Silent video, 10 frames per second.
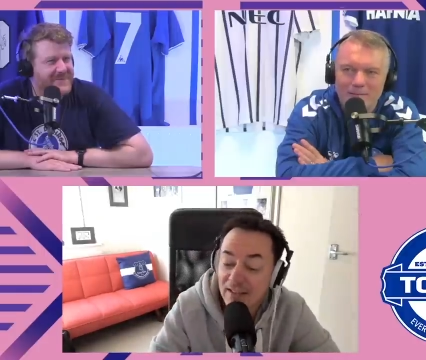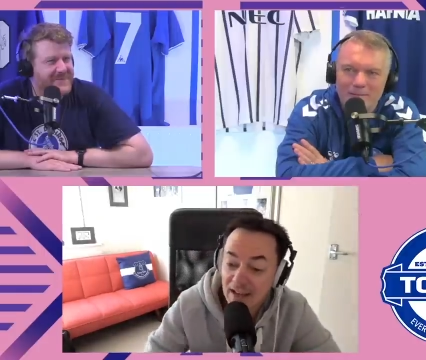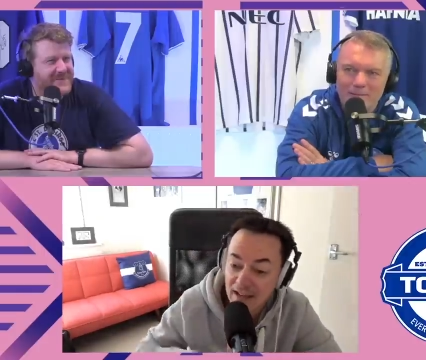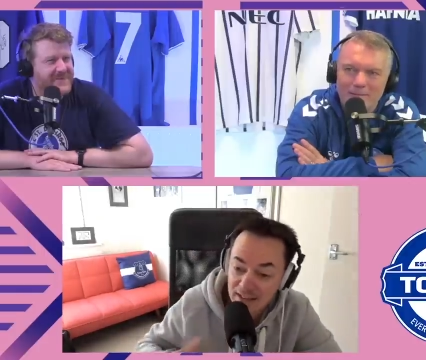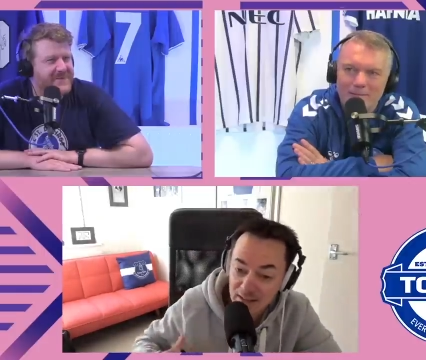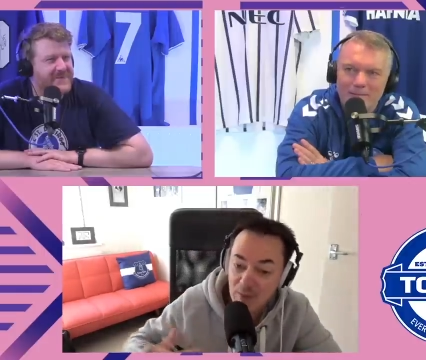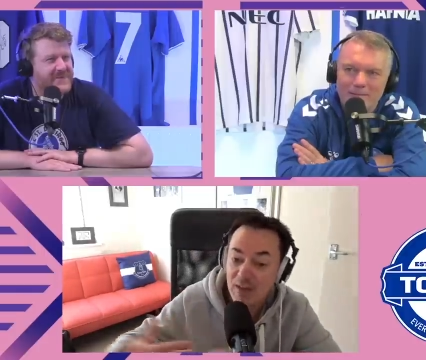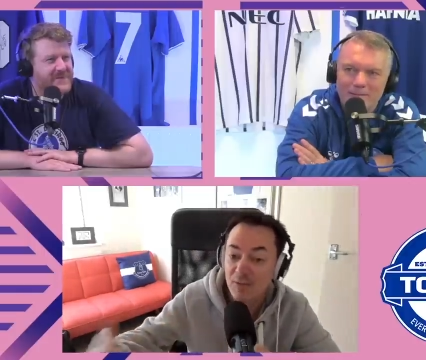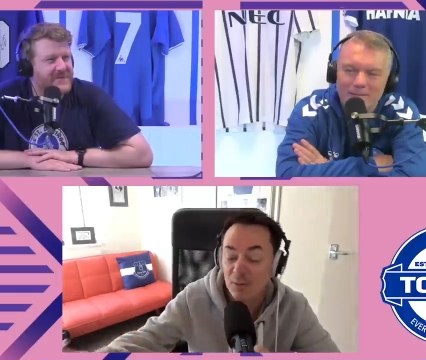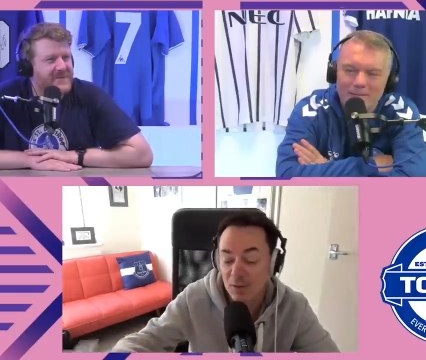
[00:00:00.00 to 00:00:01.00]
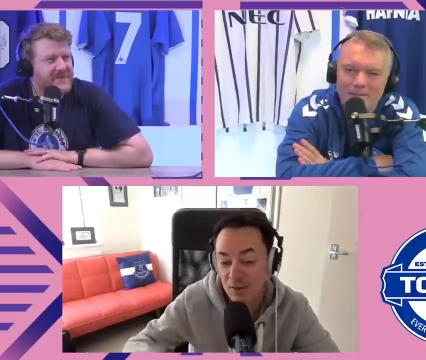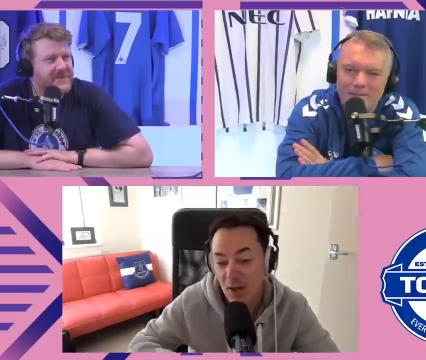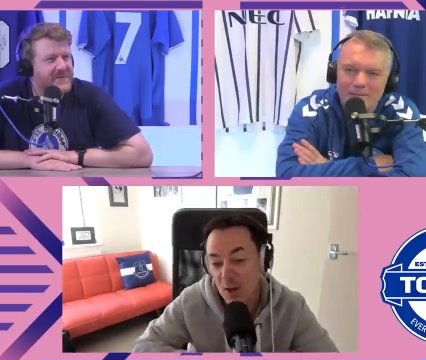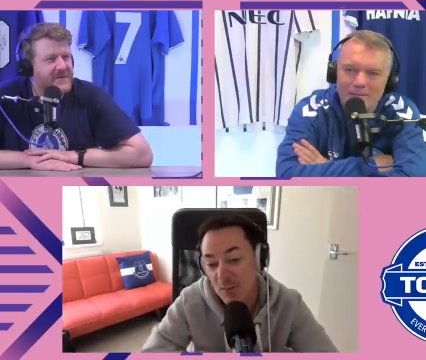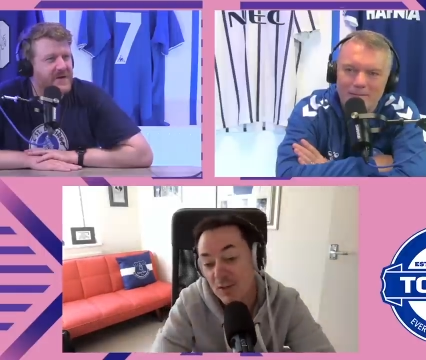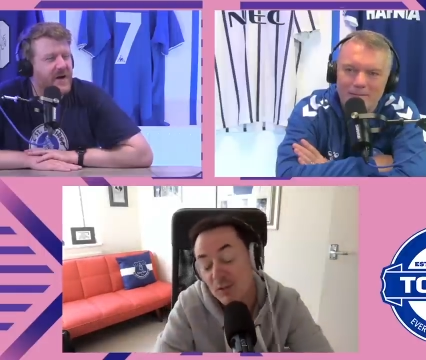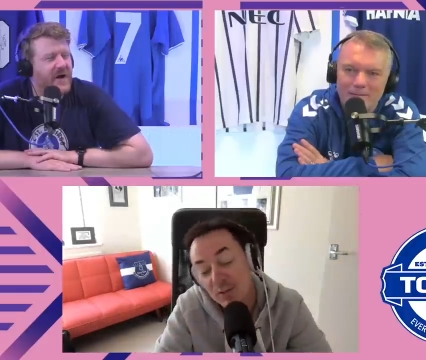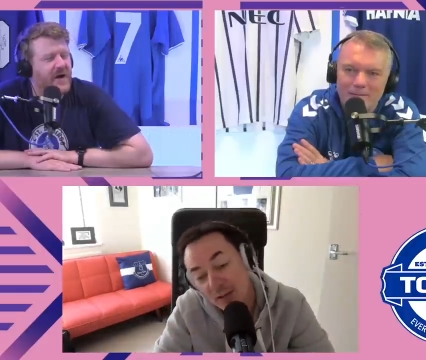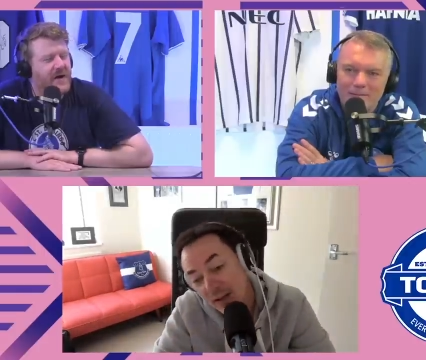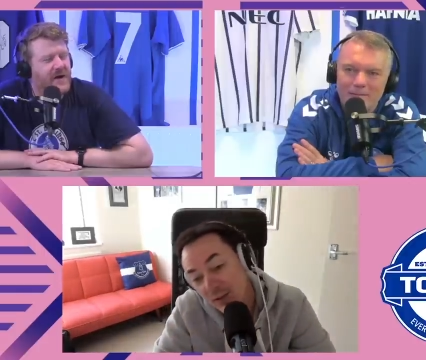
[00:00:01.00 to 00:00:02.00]
Speaker 1: in the end, it went to a good home. Oh,
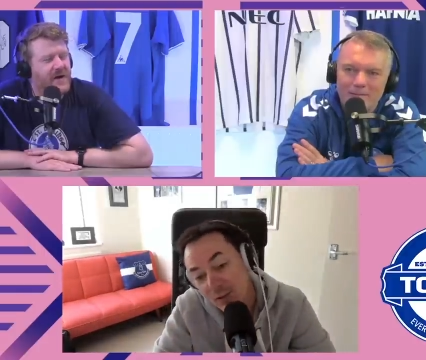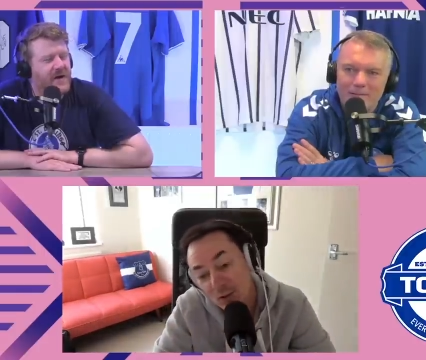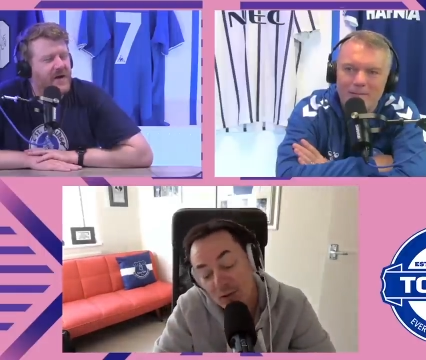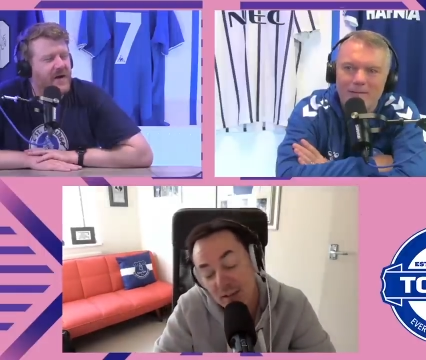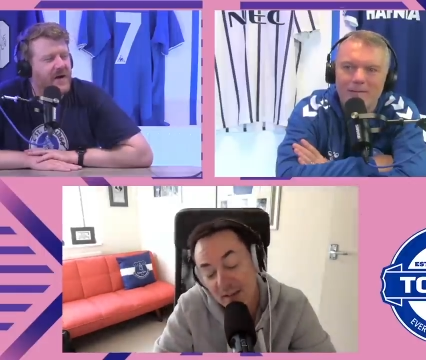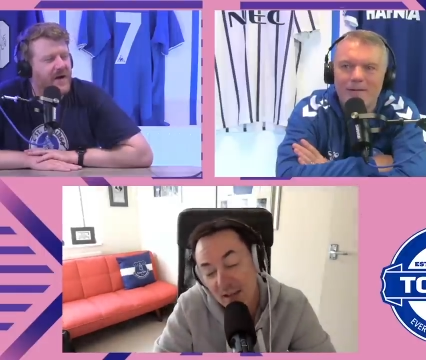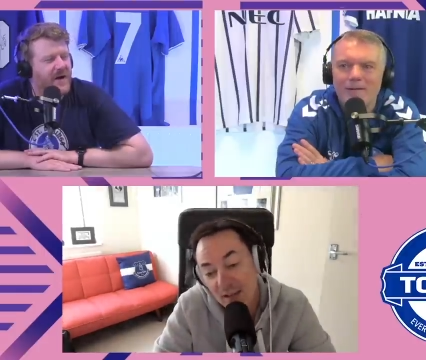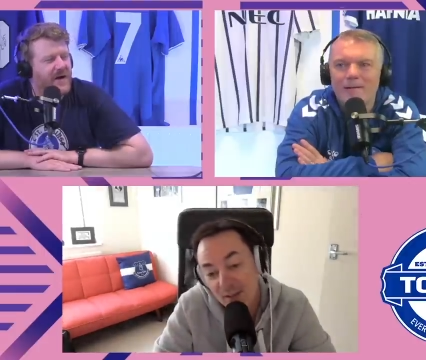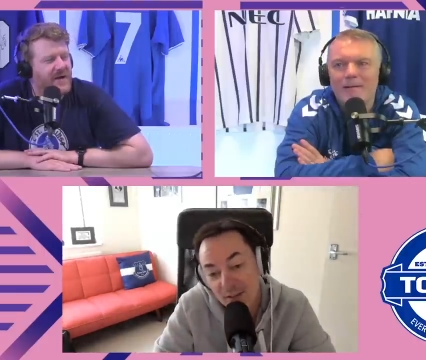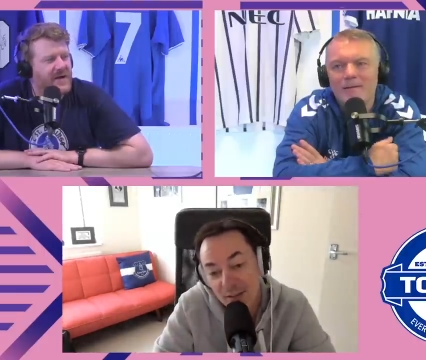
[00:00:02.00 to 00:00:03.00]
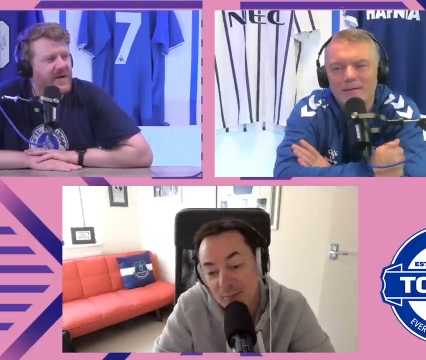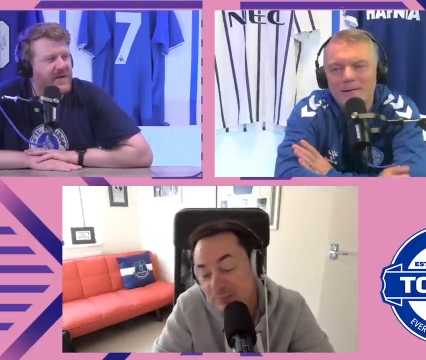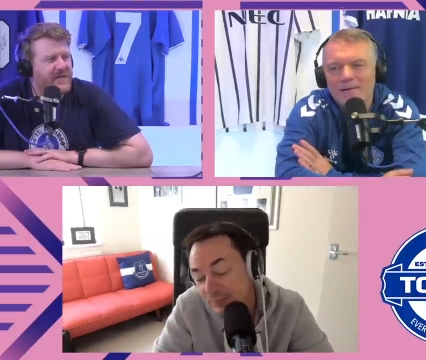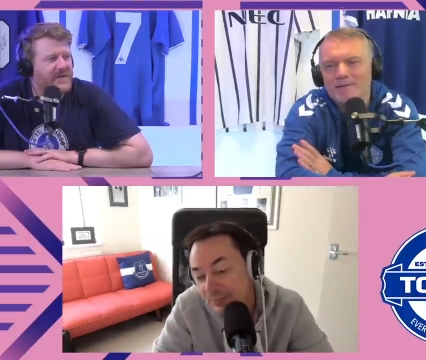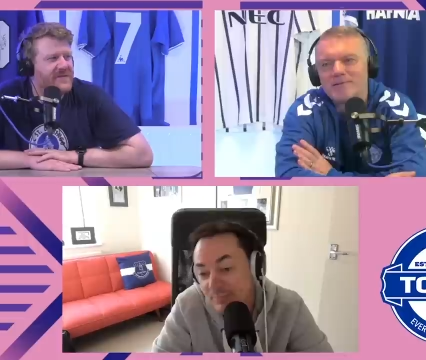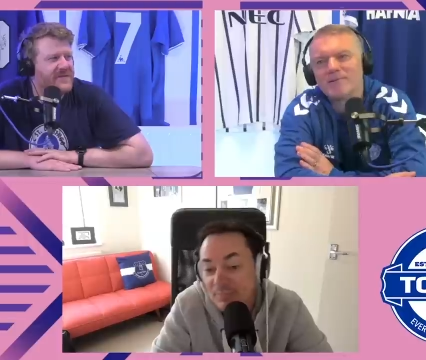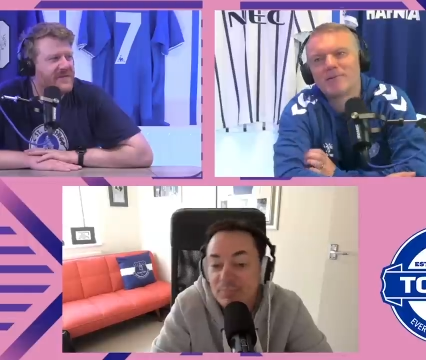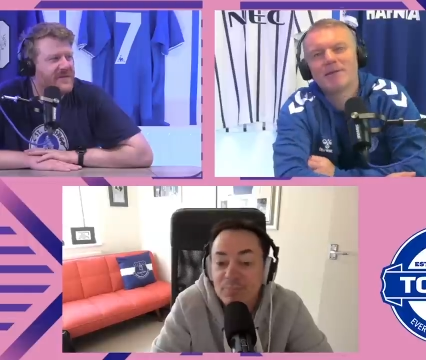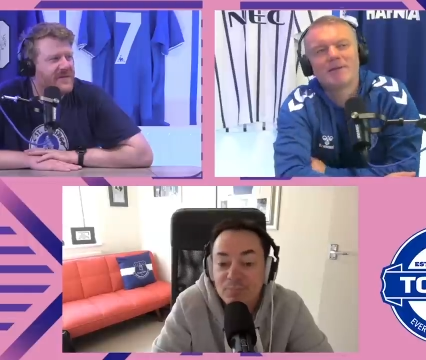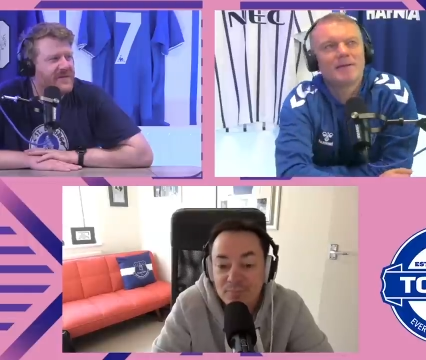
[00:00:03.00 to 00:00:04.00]
so it's a nice story in the end. You oh, nice see?
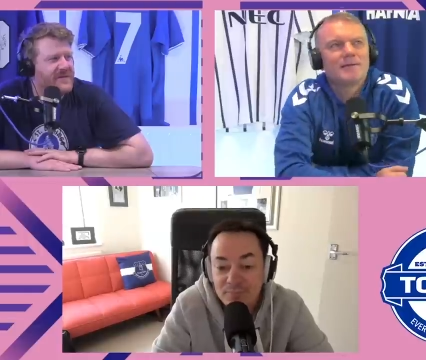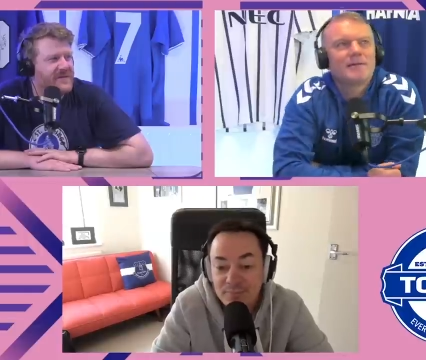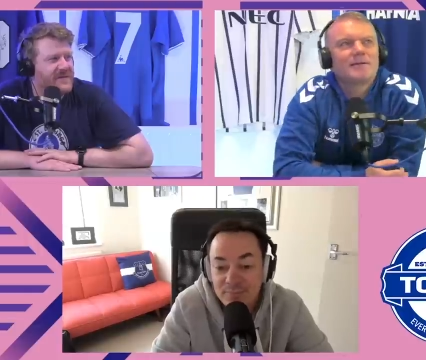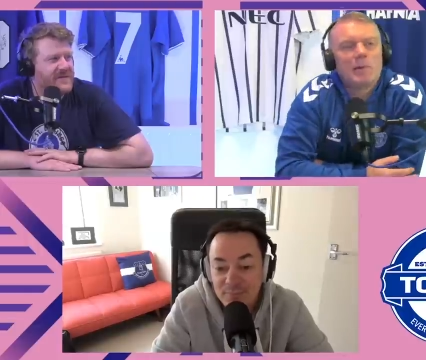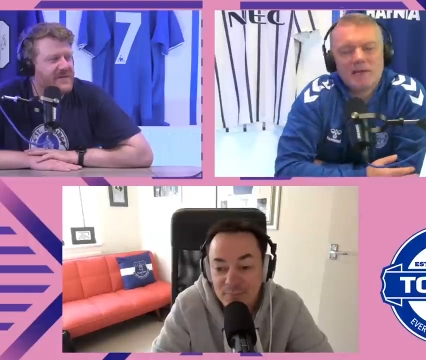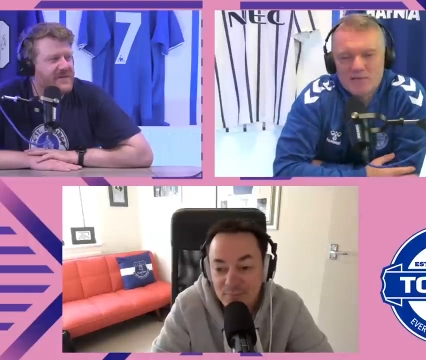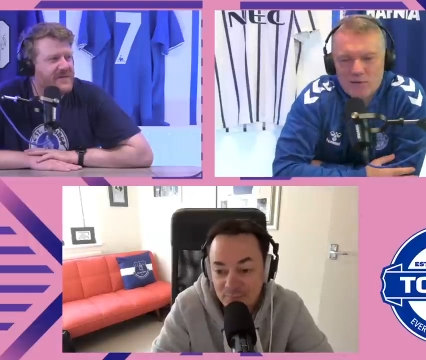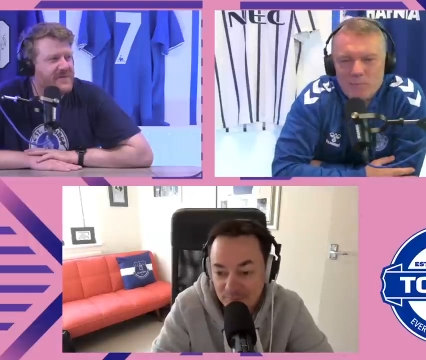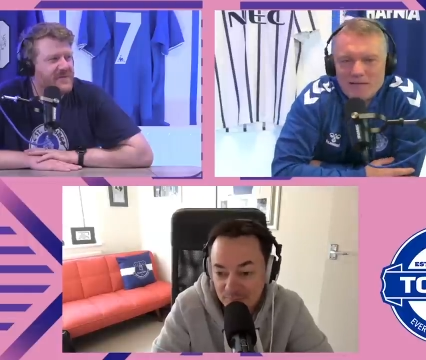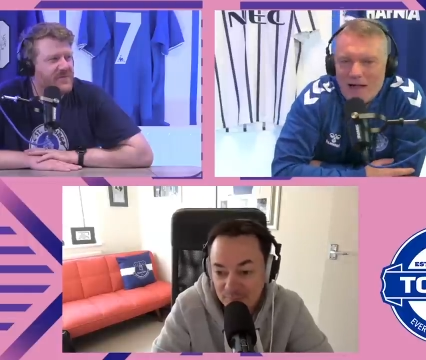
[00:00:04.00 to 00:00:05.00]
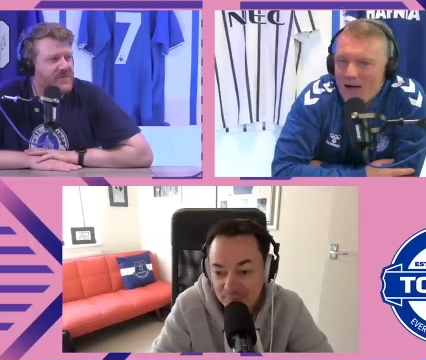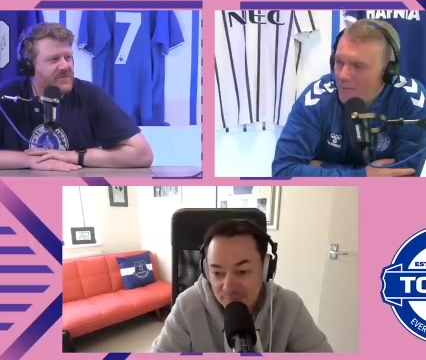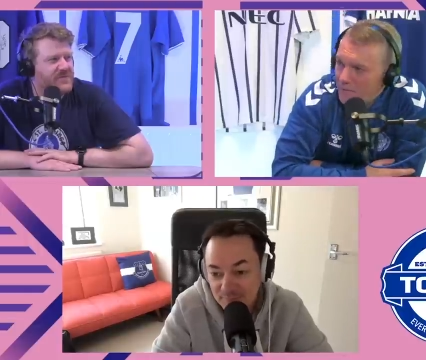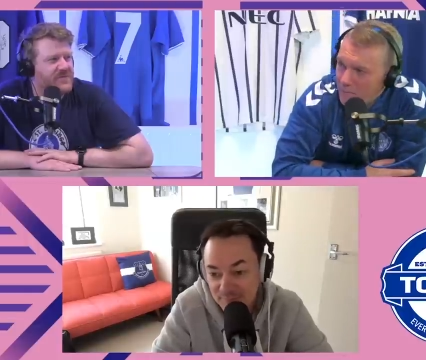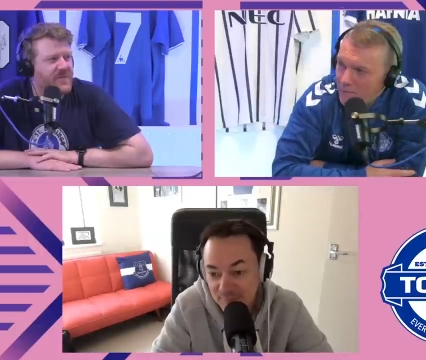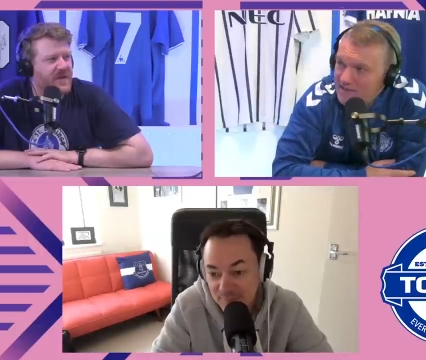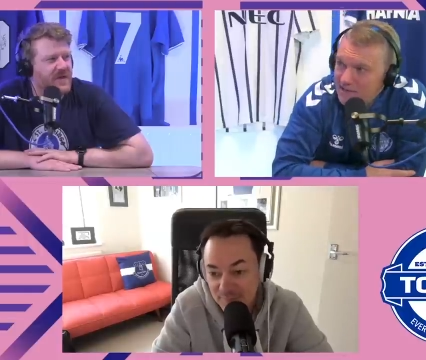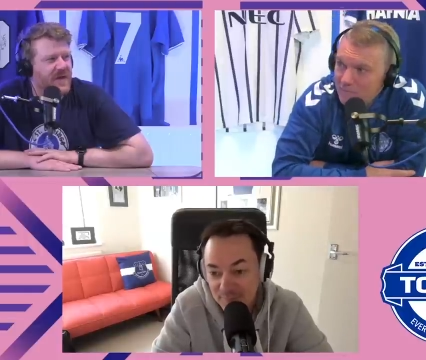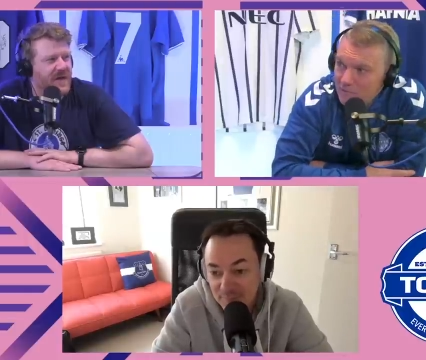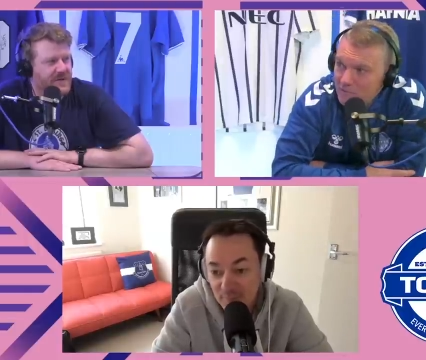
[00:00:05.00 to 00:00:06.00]
Speaker 2: story. You, you built it up like the hand of the
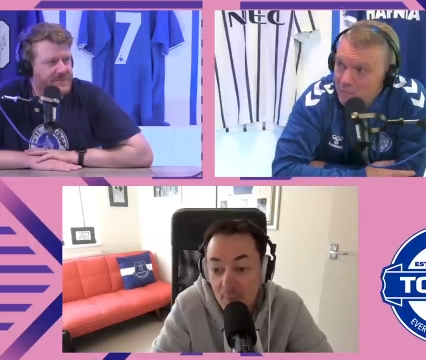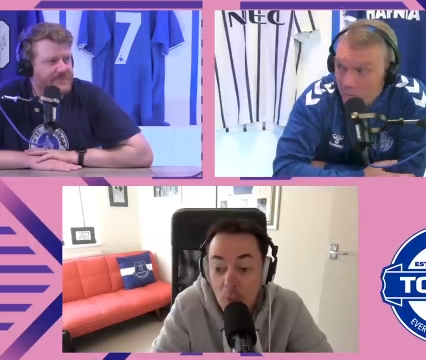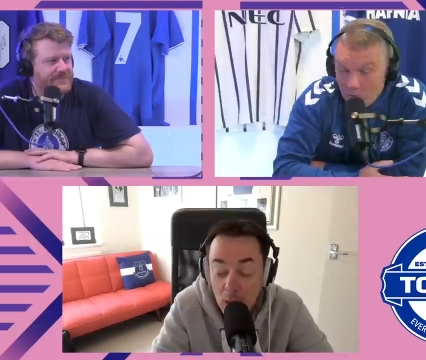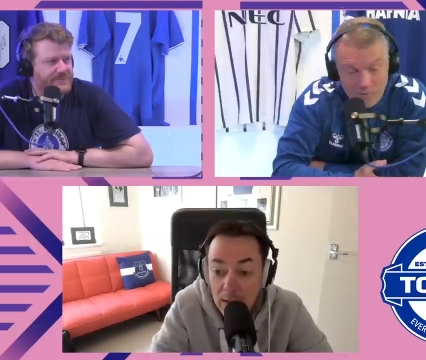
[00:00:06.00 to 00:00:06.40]
basketballs, yeah. but